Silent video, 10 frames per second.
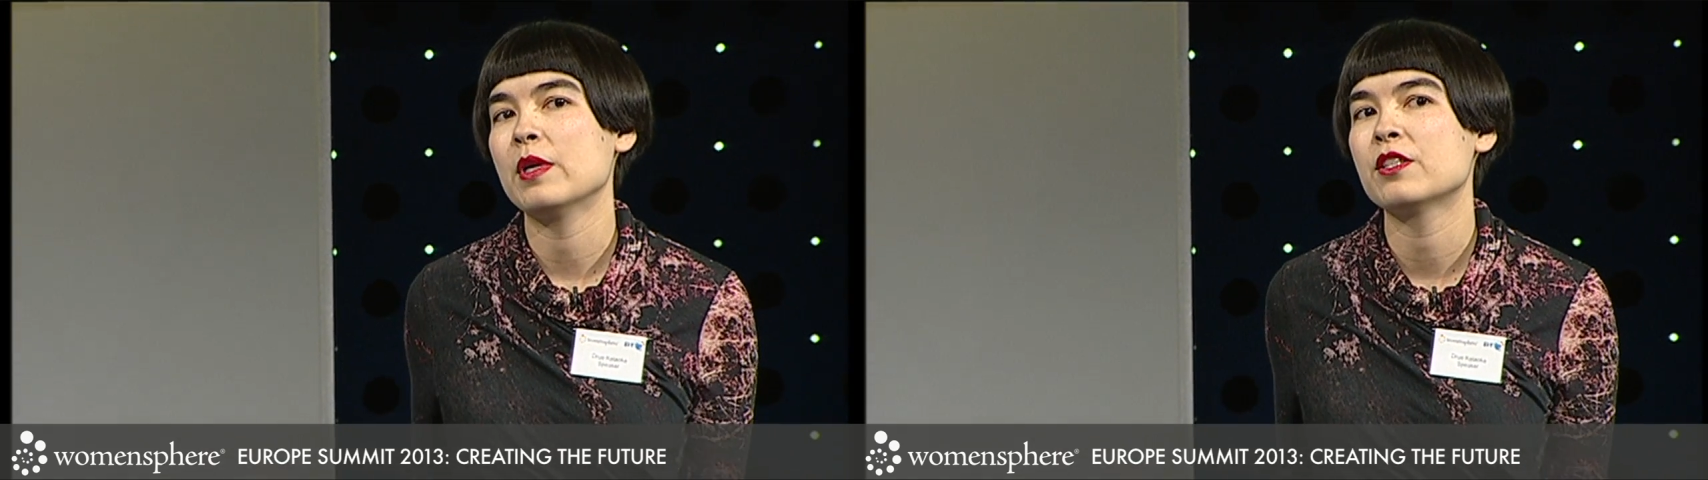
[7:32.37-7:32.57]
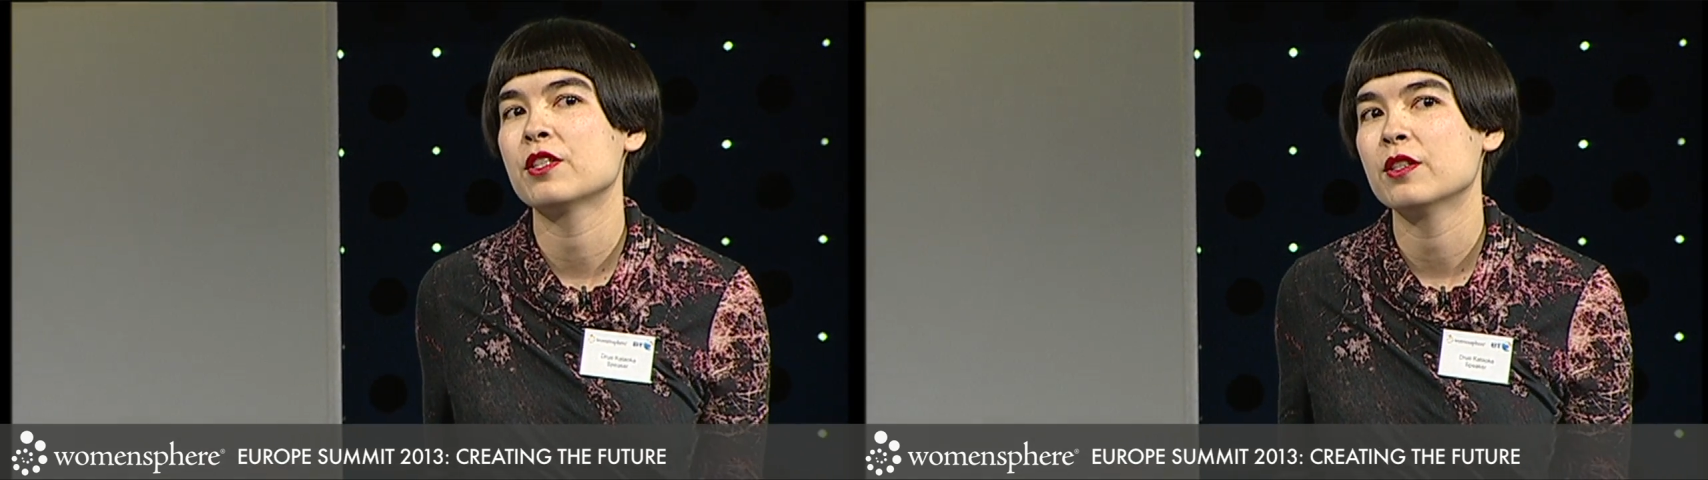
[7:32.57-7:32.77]

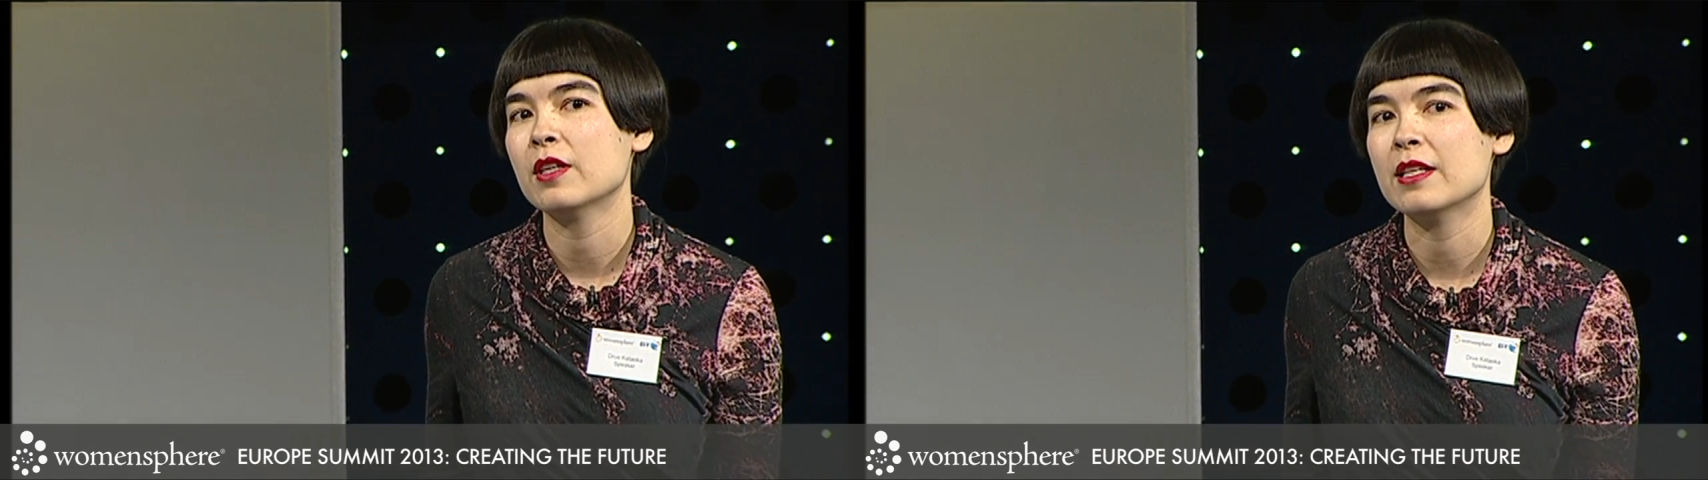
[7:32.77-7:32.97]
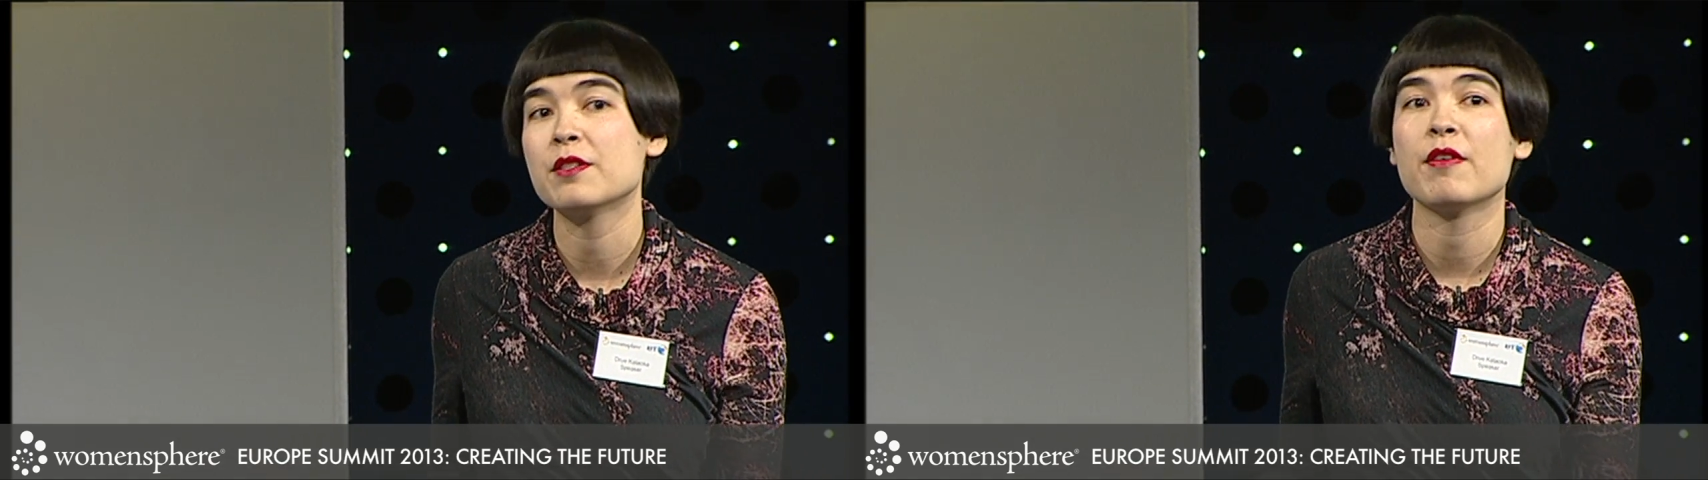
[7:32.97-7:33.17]
reach
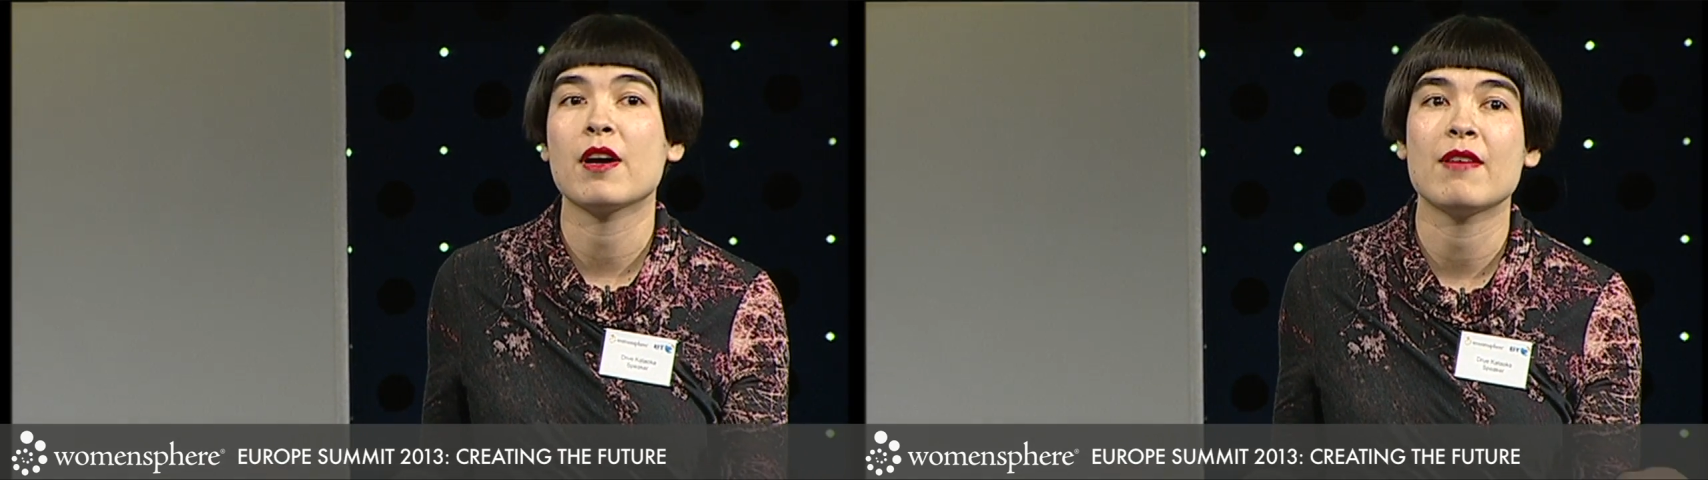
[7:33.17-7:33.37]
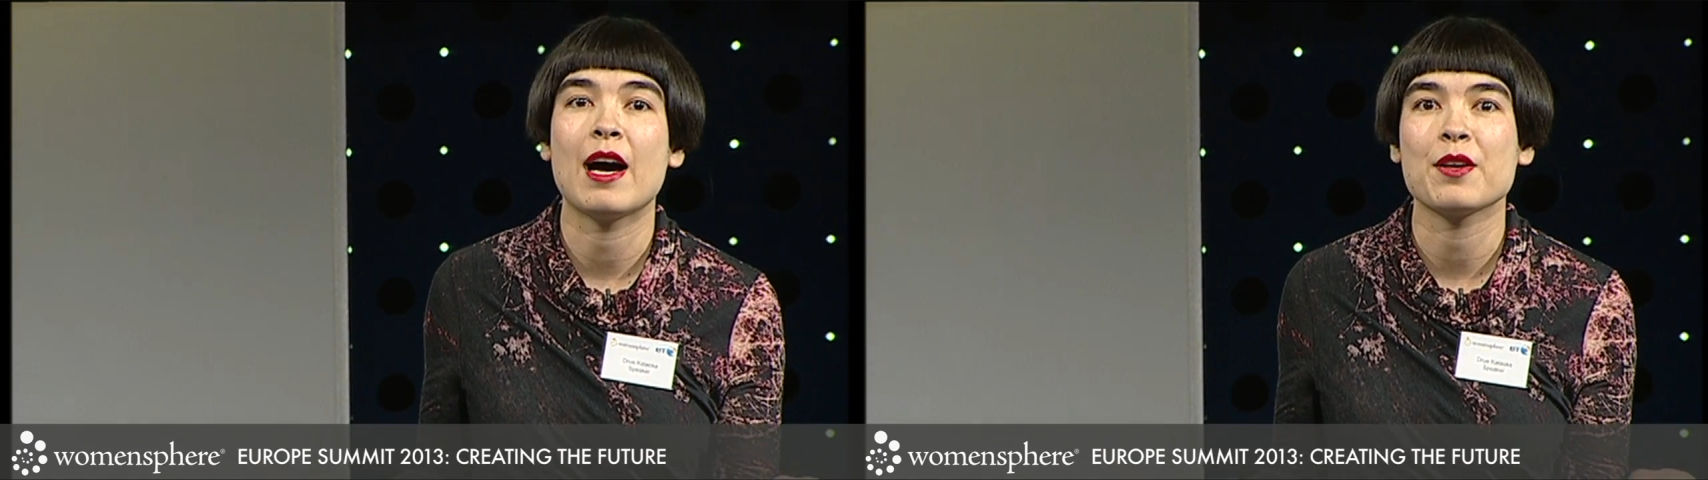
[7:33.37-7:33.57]
its
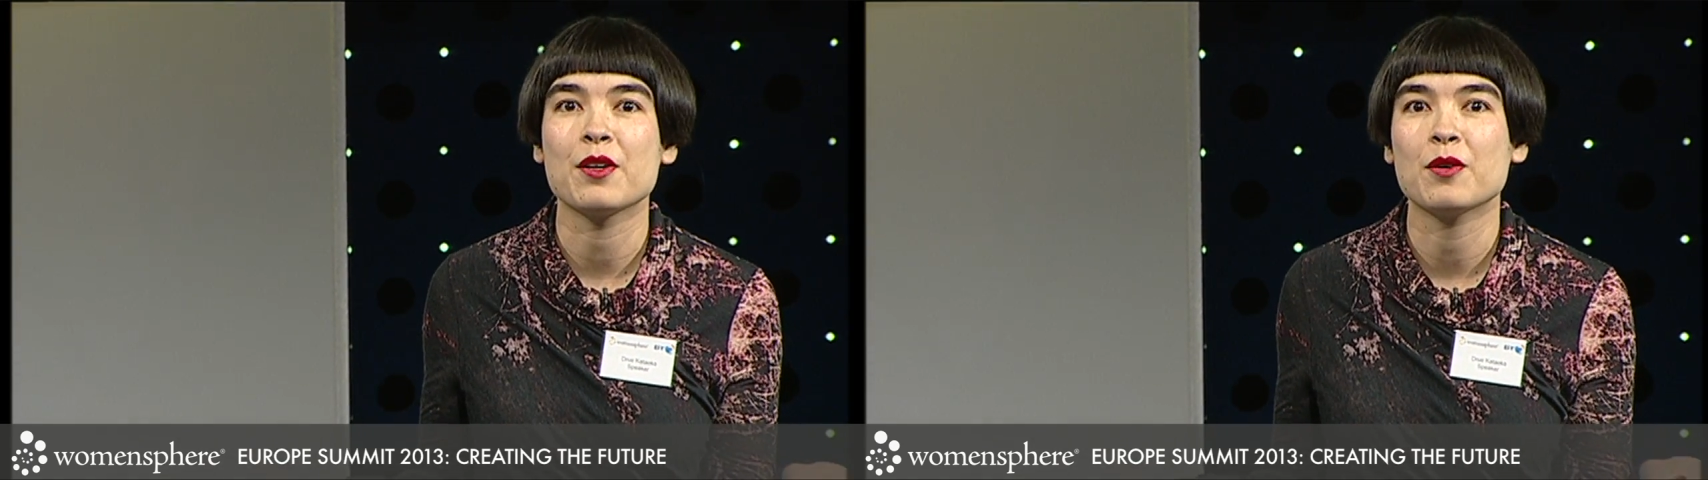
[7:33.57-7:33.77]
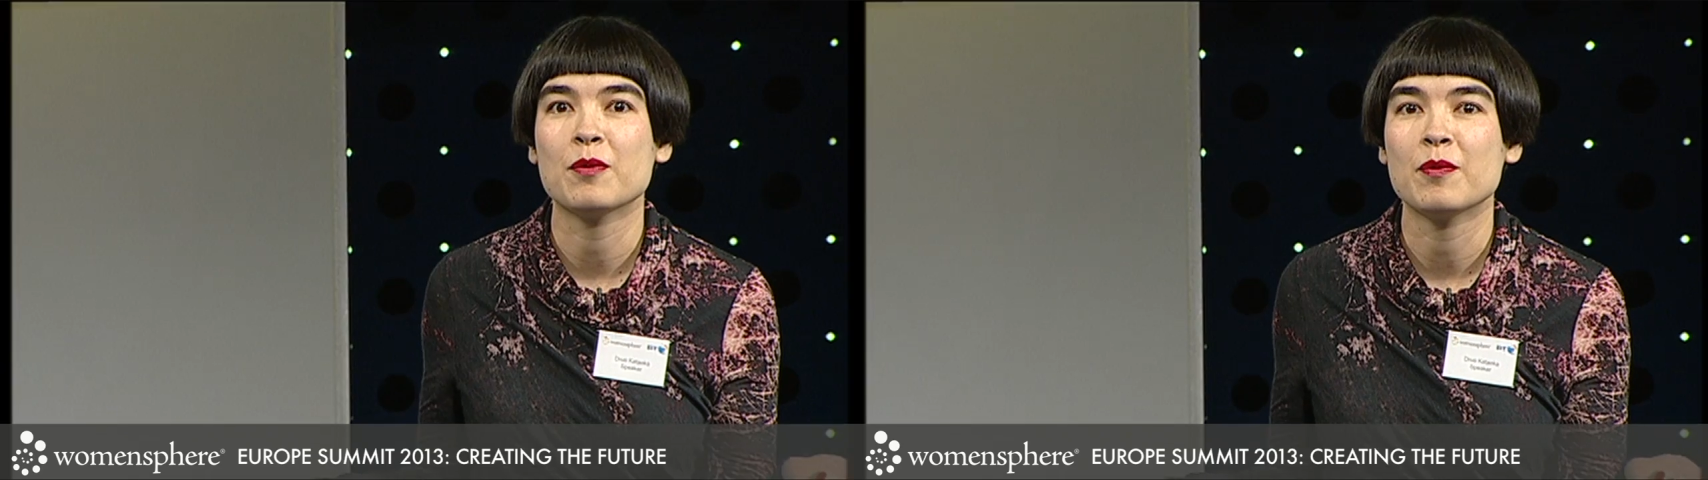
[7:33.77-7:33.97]
fair
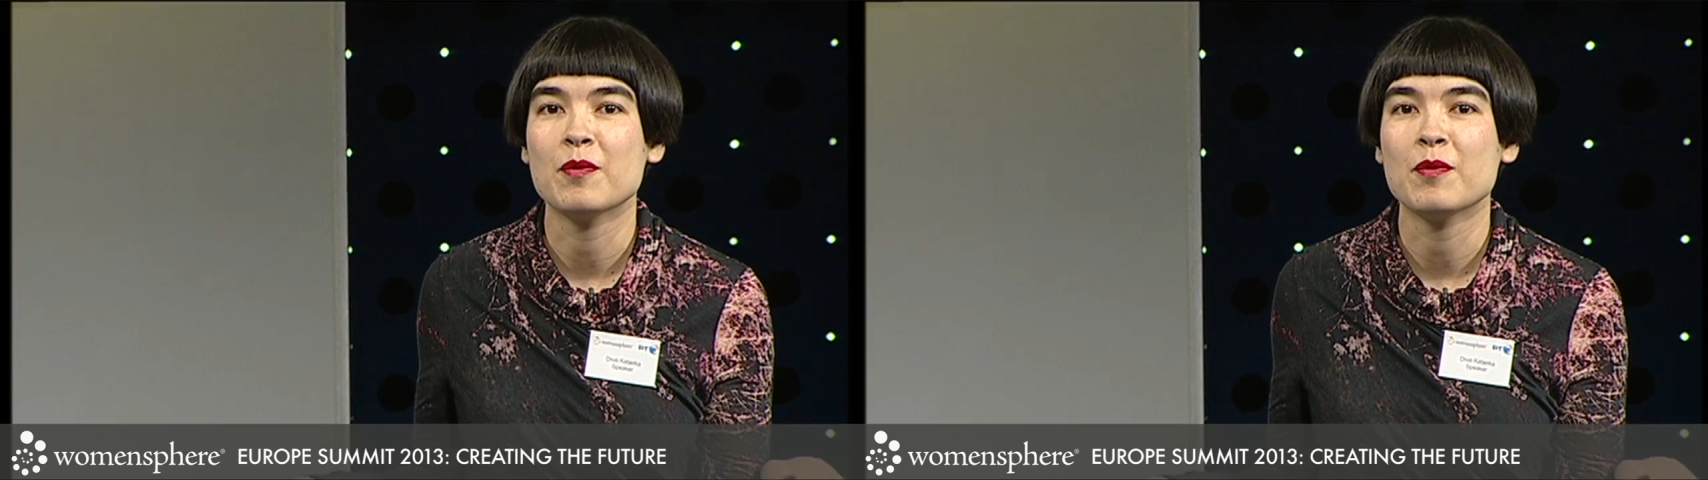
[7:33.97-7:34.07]
value.